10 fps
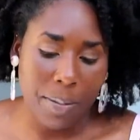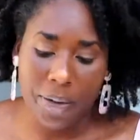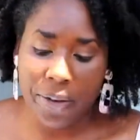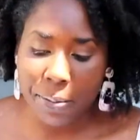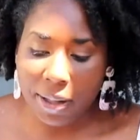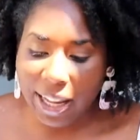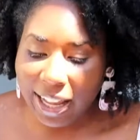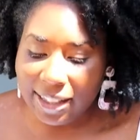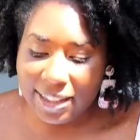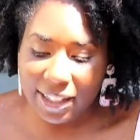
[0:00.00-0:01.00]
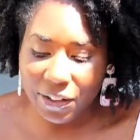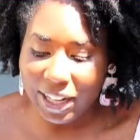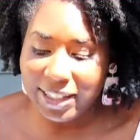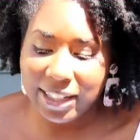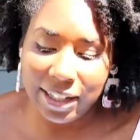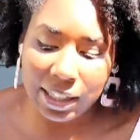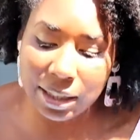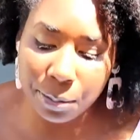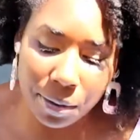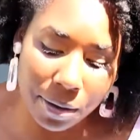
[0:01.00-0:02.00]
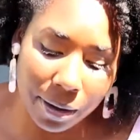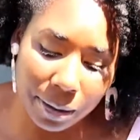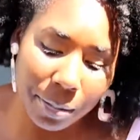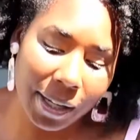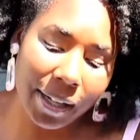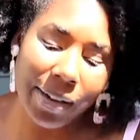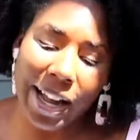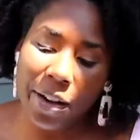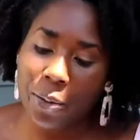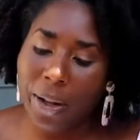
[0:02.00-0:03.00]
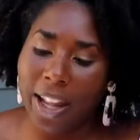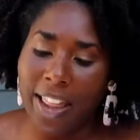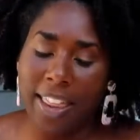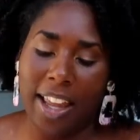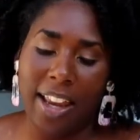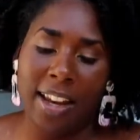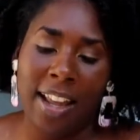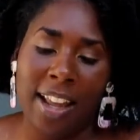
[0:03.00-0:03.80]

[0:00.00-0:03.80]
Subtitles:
different plants that you guys can explore and play around with, and